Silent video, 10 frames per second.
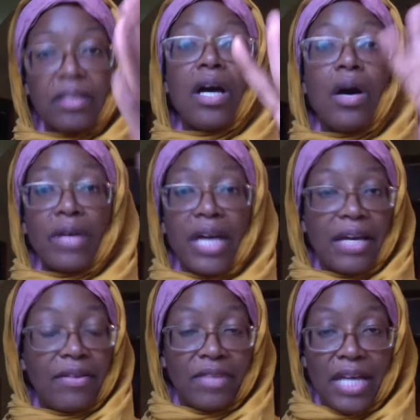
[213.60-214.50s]

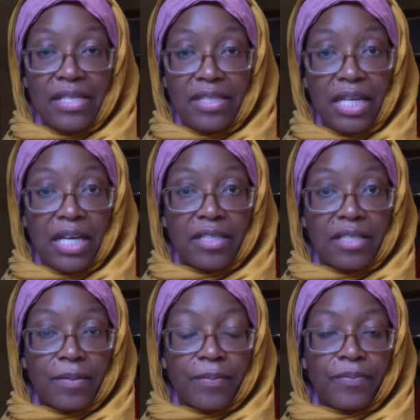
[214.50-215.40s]
Okay, that's it.
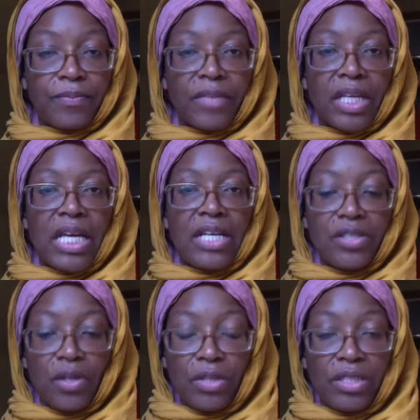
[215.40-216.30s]

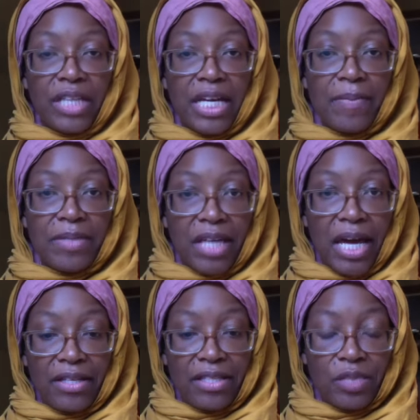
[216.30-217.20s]
So the dead and
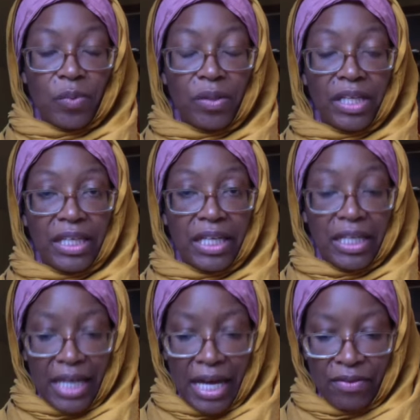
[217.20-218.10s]
Messiah, this is what they
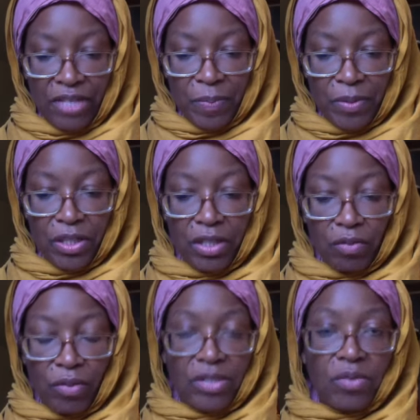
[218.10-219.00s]
get at this particular
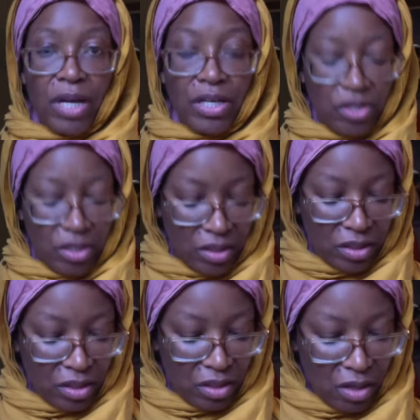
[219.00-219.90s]
resurrection.
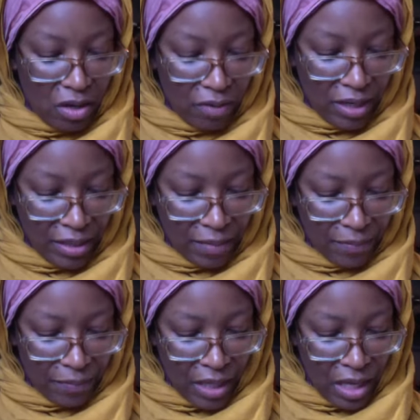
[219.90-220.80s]
All right.
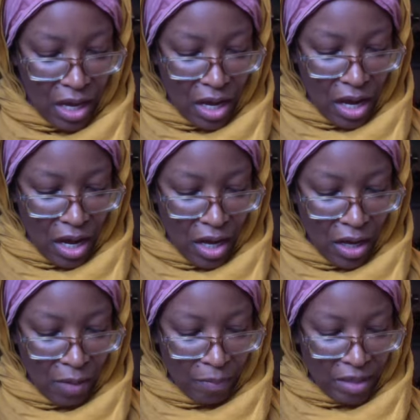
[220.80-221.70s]

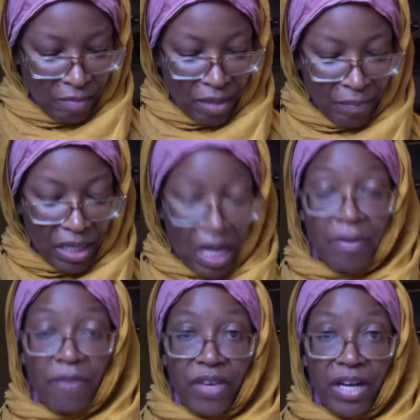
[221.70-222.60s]
And they become
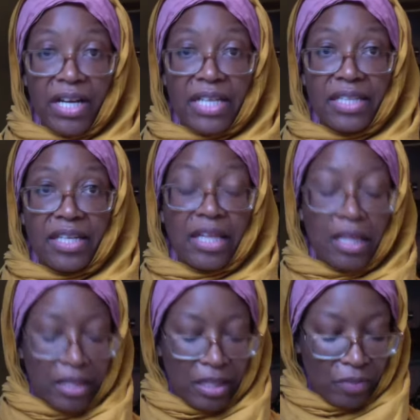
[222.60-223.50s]
a very
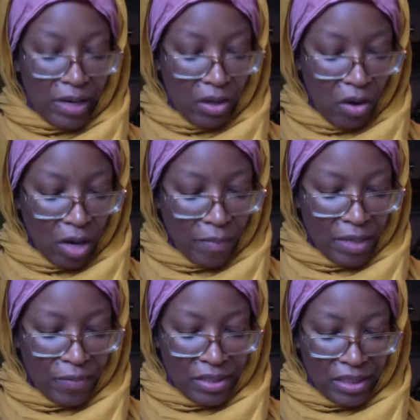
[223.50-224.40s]
exceedingly great army.
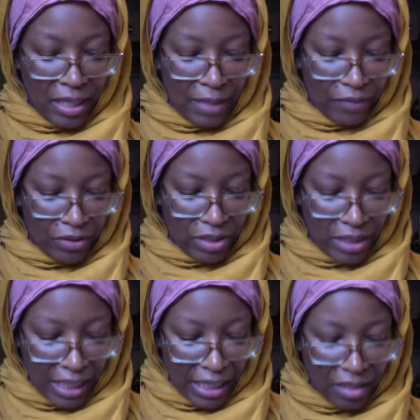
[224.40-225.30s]
We see that in verse
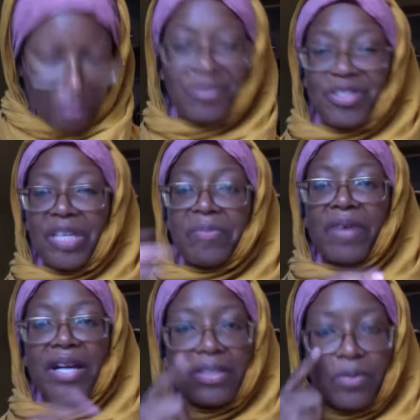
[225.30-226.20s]
10. I'm just
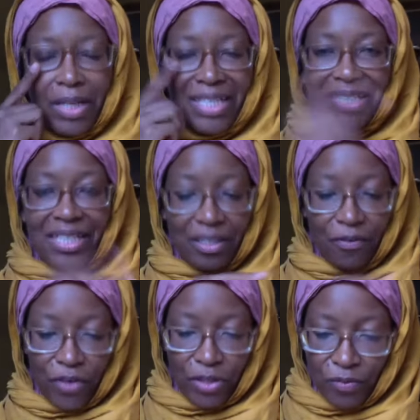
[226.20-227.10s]
summarizing what I did in the
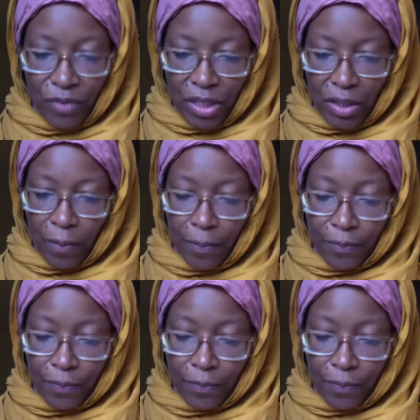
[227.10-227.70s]
first video.